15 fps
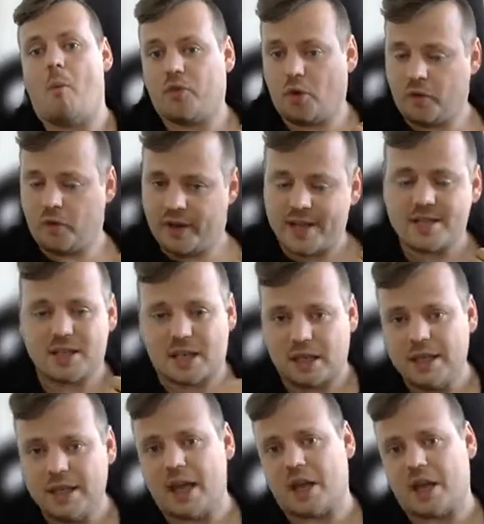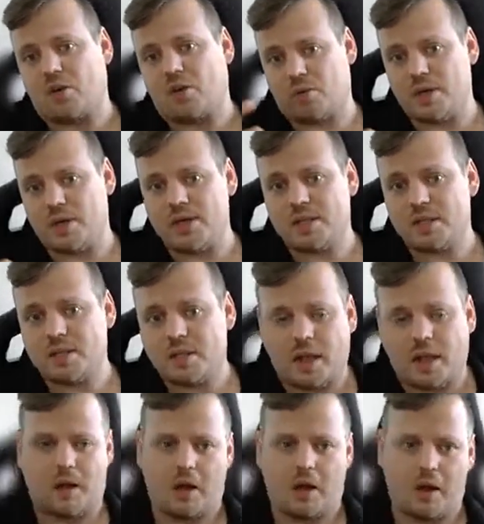So this really
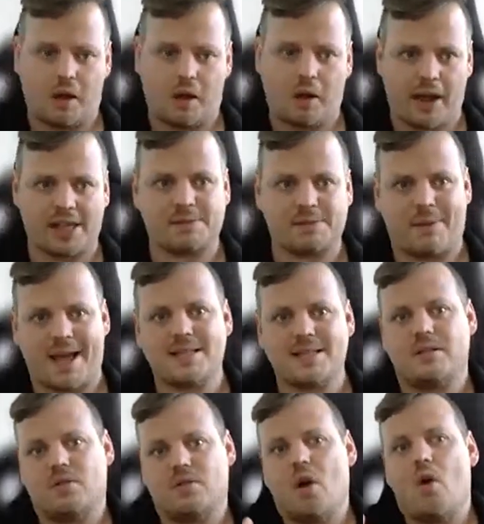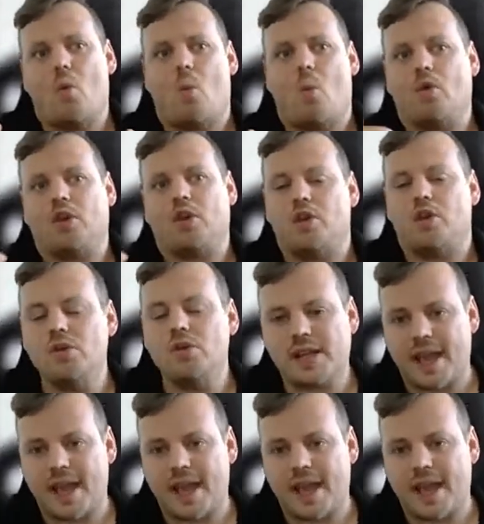expands the use